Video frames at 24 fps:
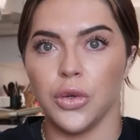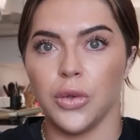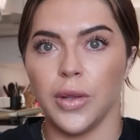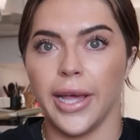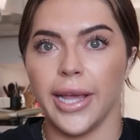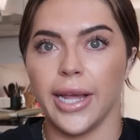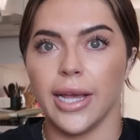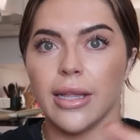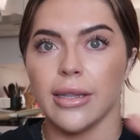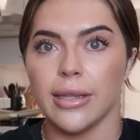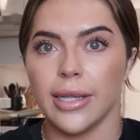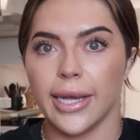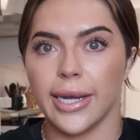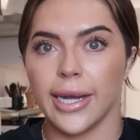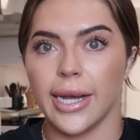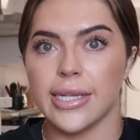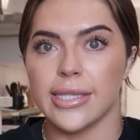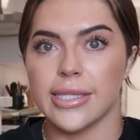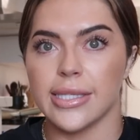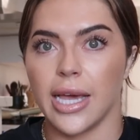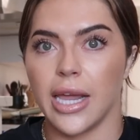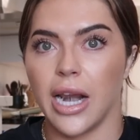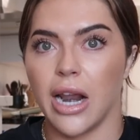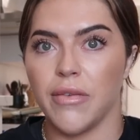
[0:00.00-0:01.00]
like I
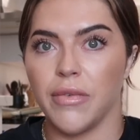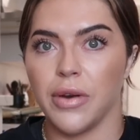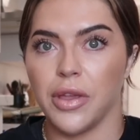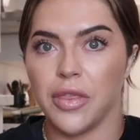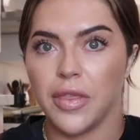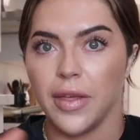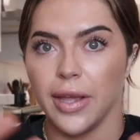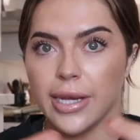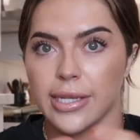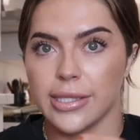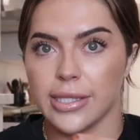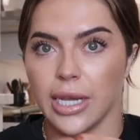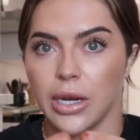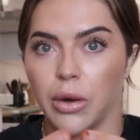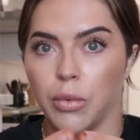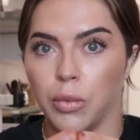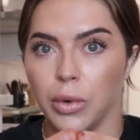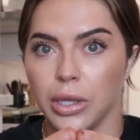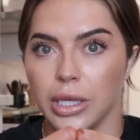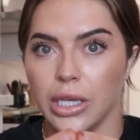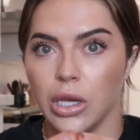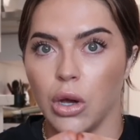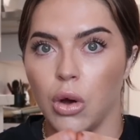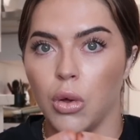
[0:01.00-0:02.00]
said, everything is like
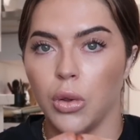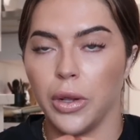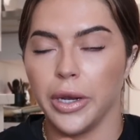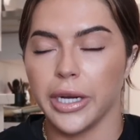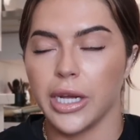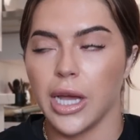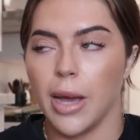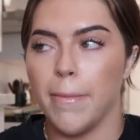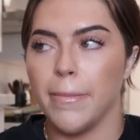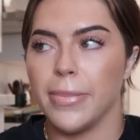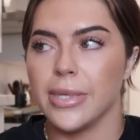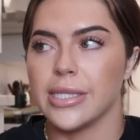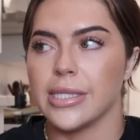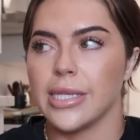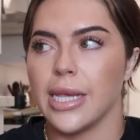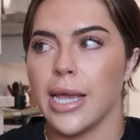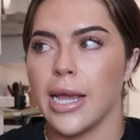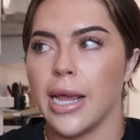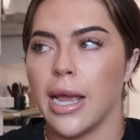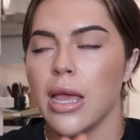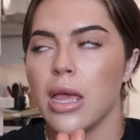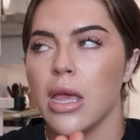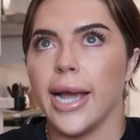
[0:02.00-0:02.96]
really all encompassing.